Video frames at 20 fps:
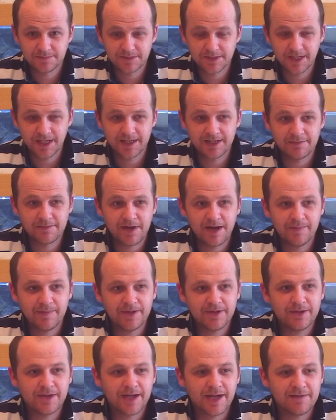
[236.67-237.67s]
Okay, they might
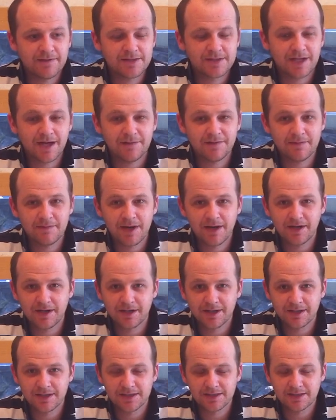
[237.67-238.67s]
be okay with South
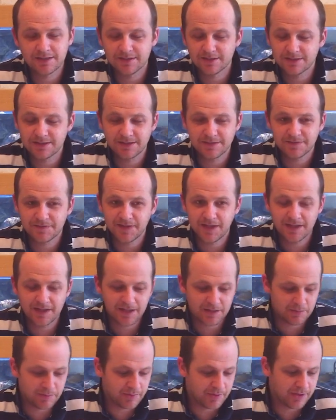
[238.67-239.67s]
Americans and stuff like
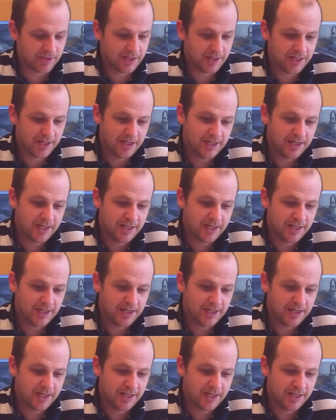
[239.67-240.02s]
that, but